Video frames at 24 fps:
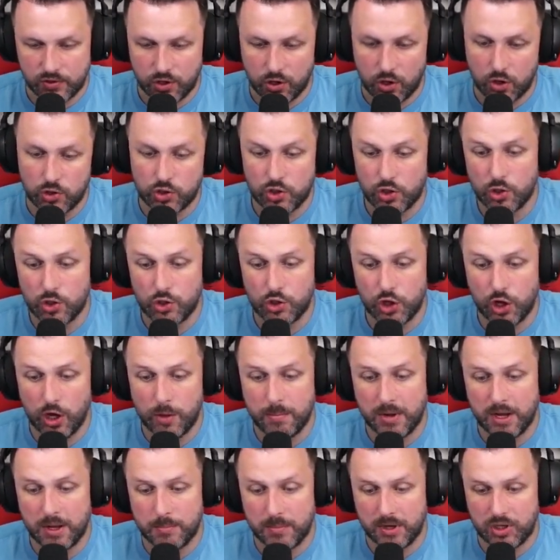And also join
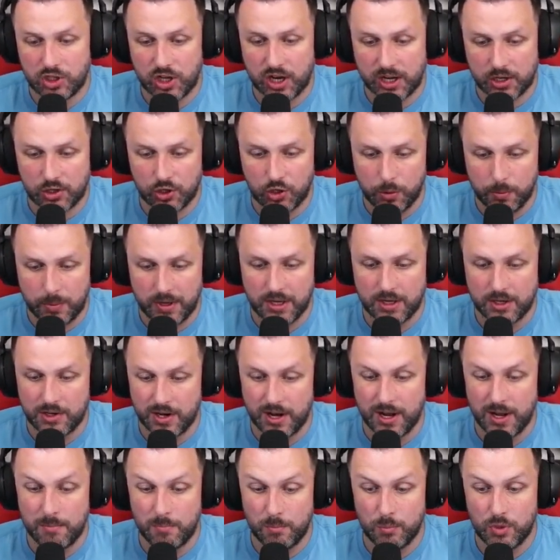my chat group in
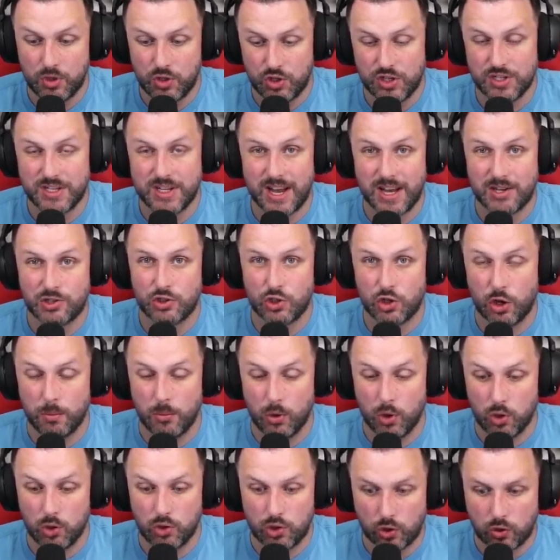game, which is
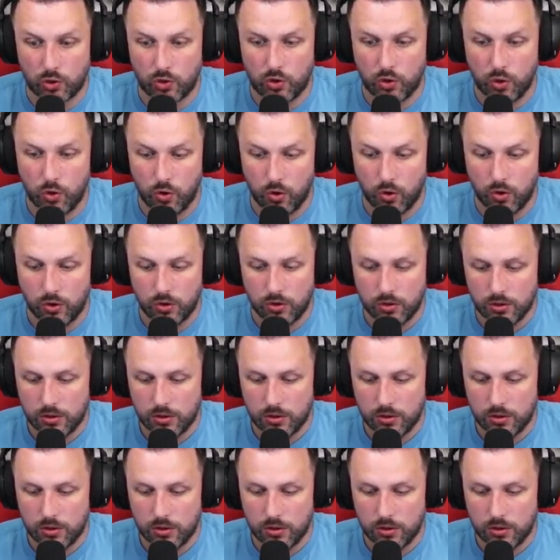GazTommo.co.